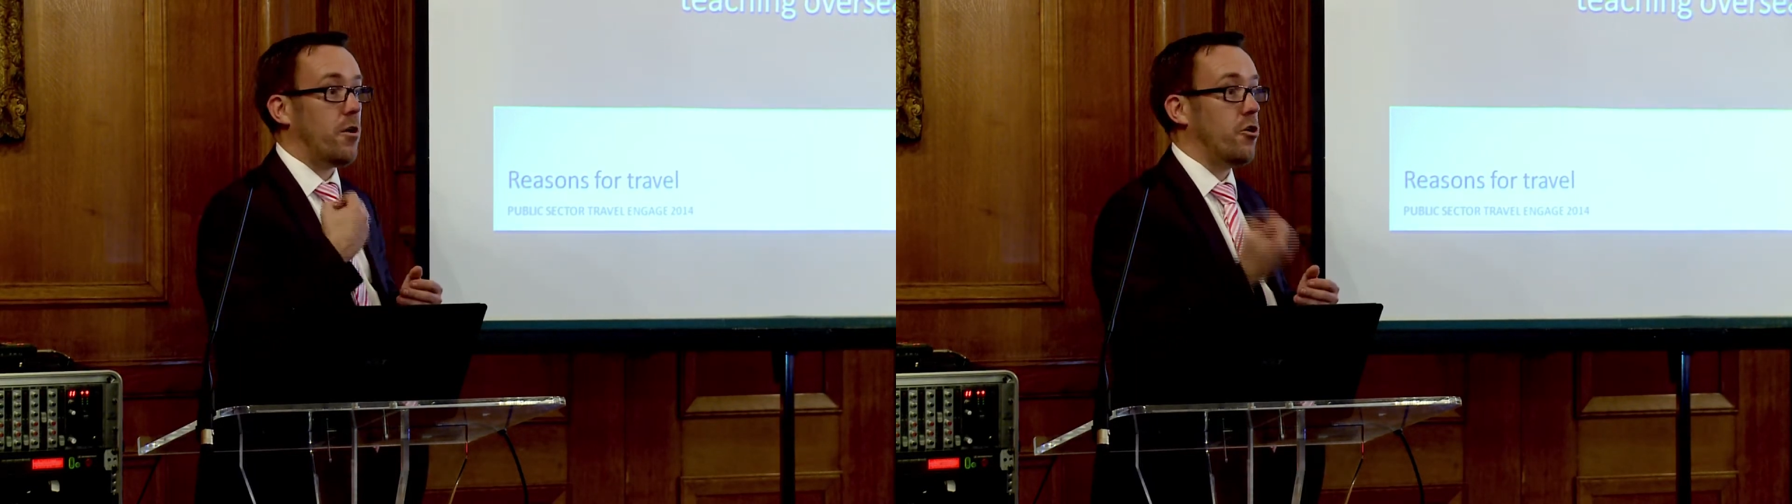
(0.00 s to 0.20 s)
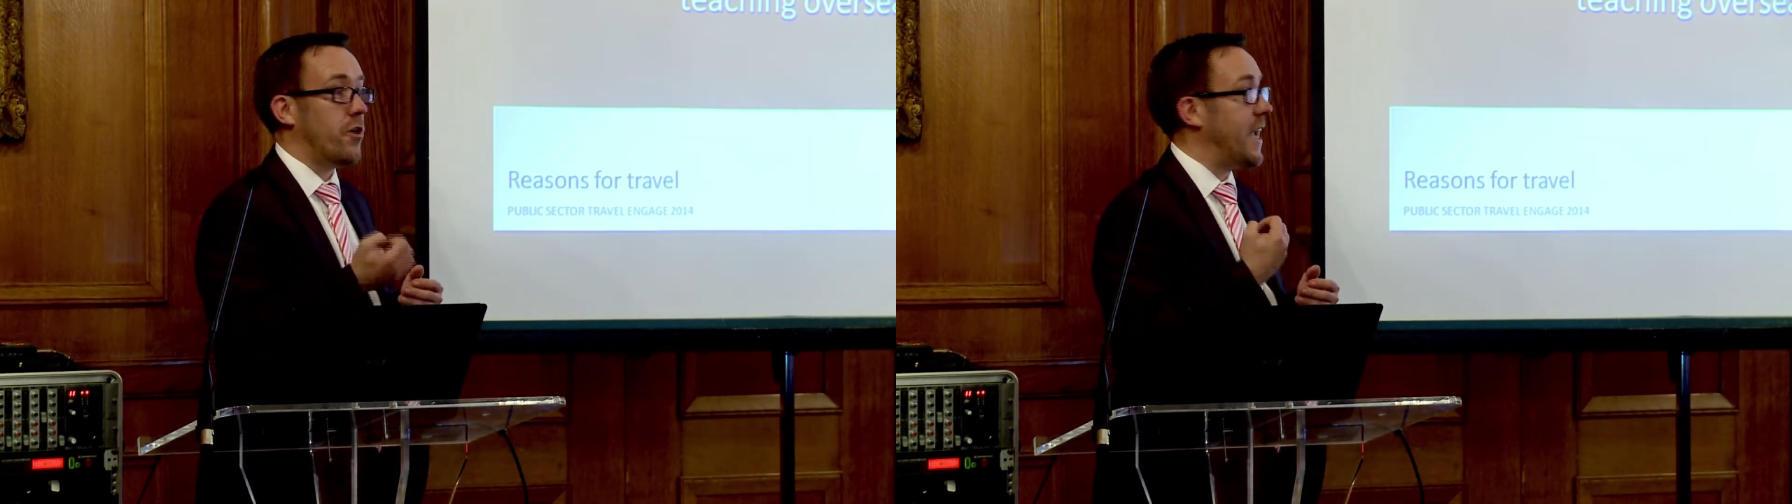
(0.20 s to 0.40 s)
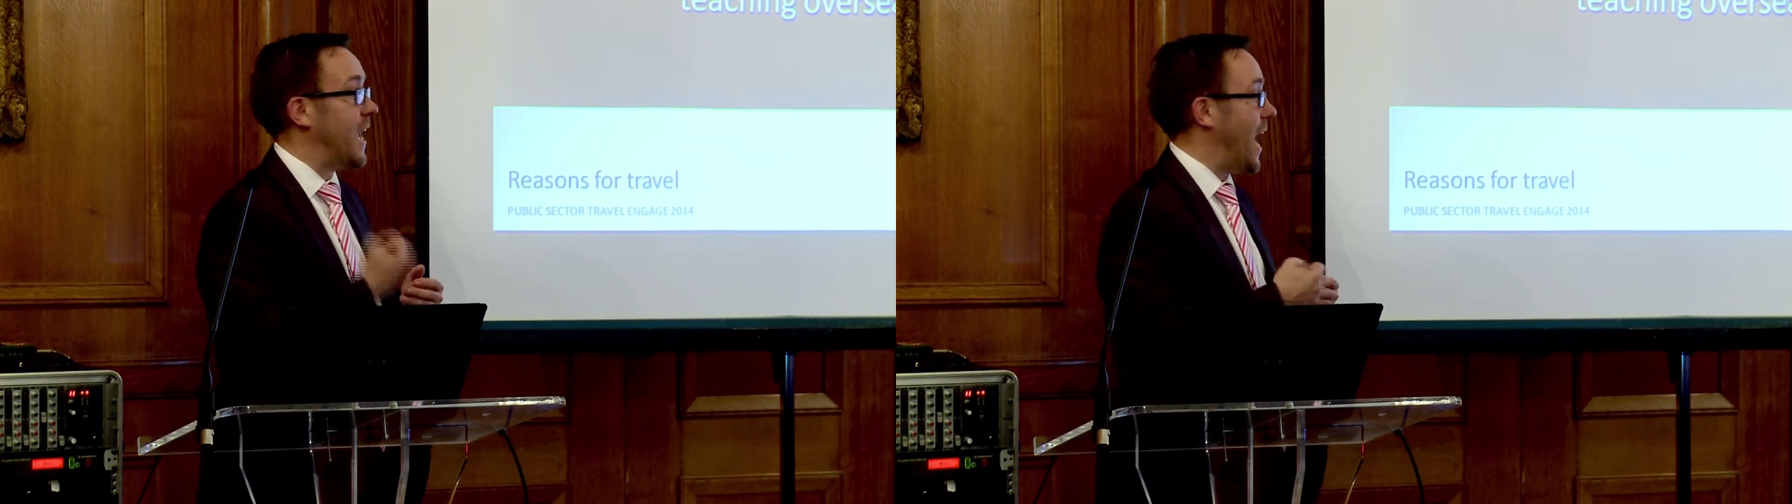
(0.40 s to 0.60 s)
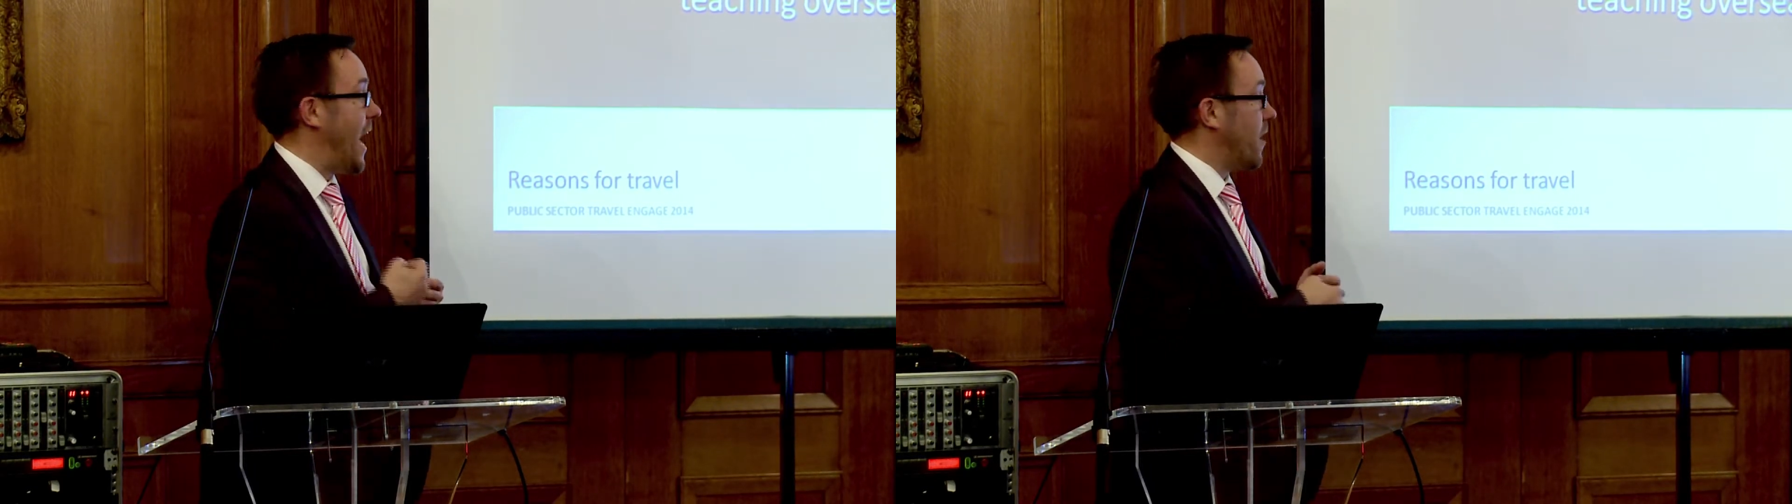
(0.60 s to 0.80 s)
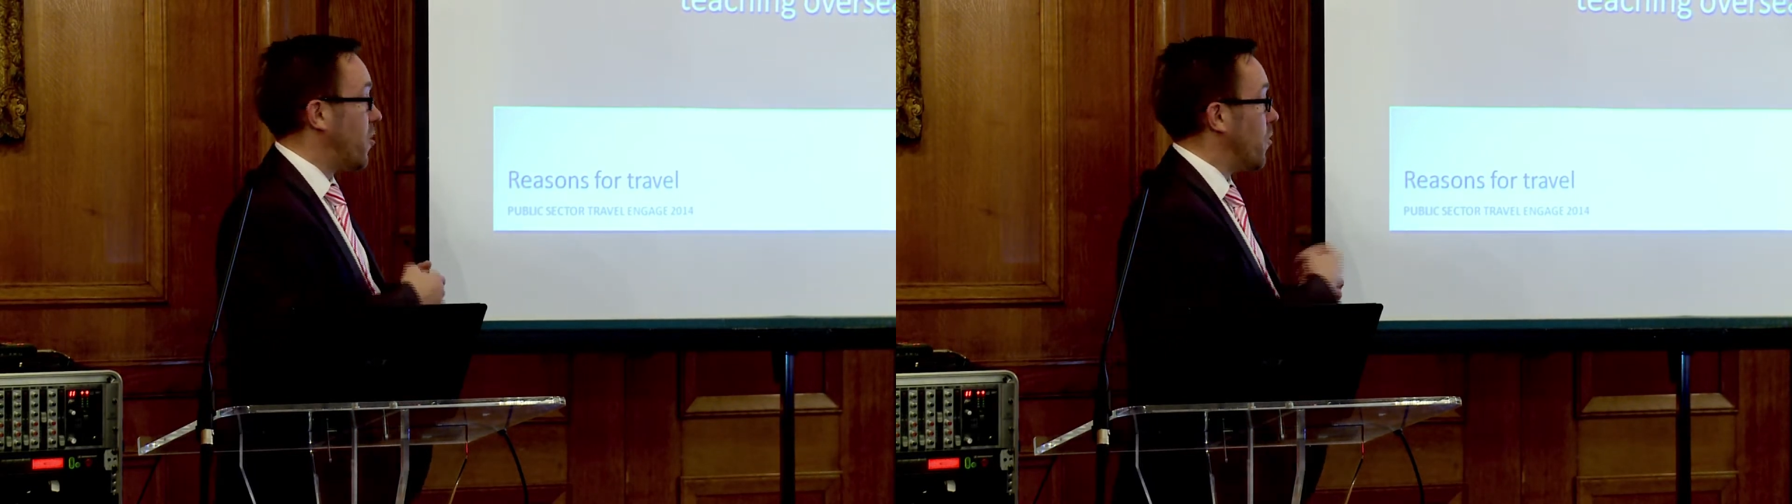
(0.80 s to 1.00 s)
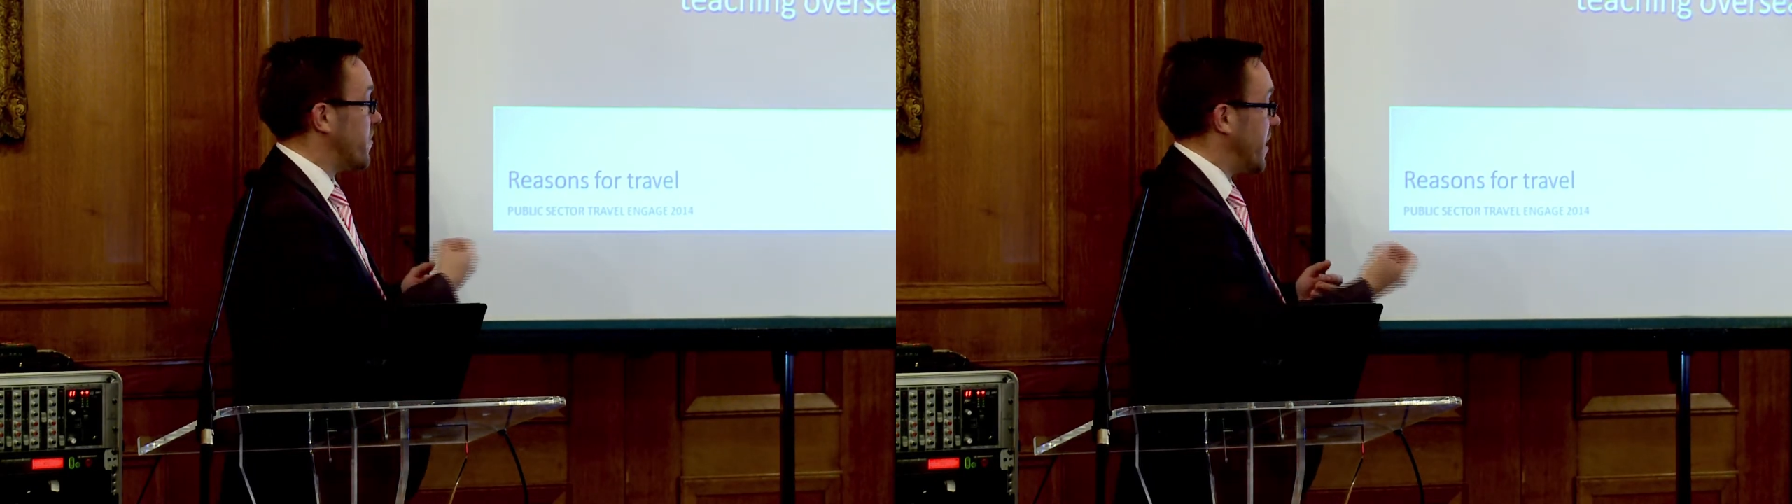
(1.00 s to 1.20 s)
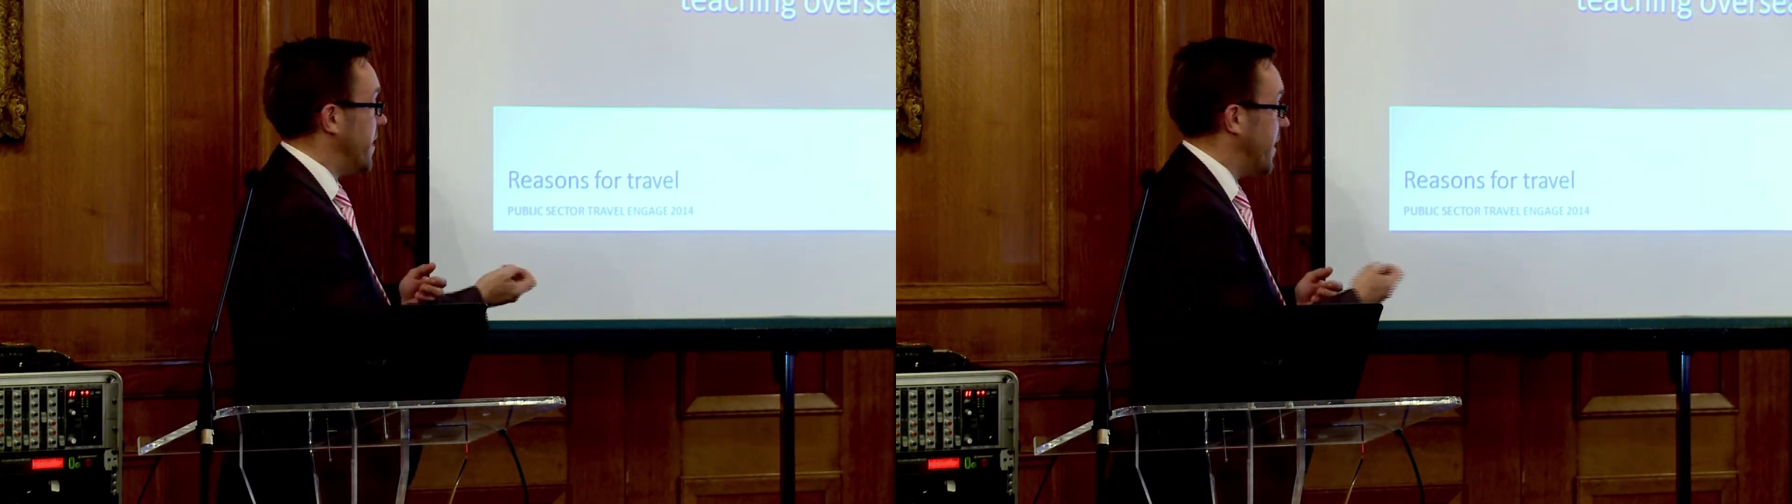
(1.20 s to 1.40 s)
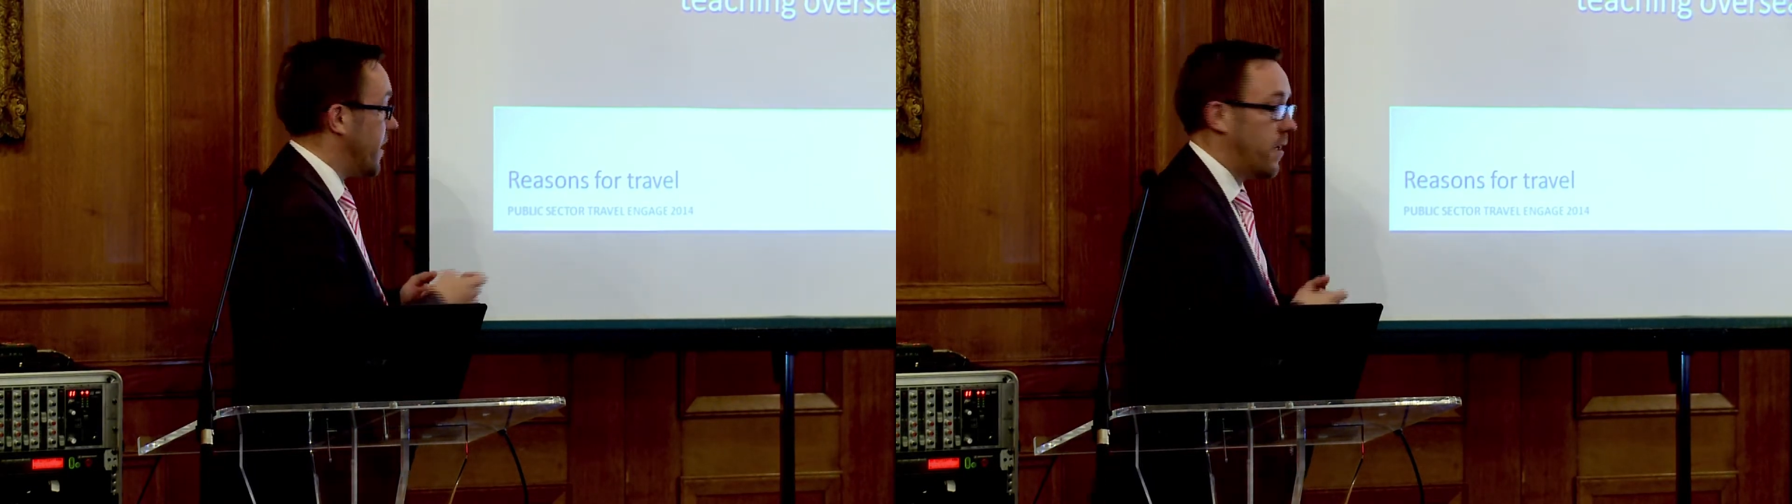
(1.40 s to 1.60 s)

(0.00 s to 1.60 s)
looking at cost-saving